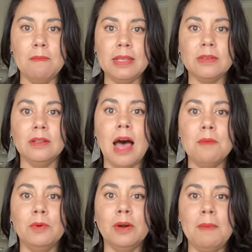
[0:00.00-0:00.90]
It's a
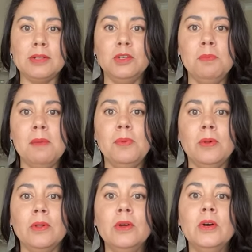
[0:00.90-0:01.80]
lot more about two
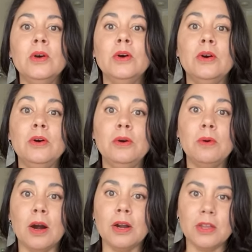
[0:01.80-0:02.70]
people who
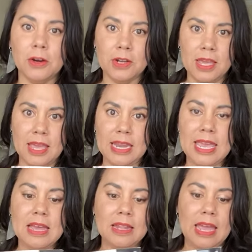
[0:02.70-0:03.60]
are yearning and
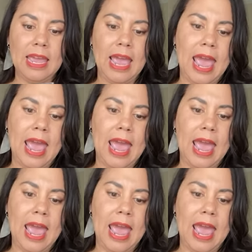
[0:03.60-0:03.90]
healing.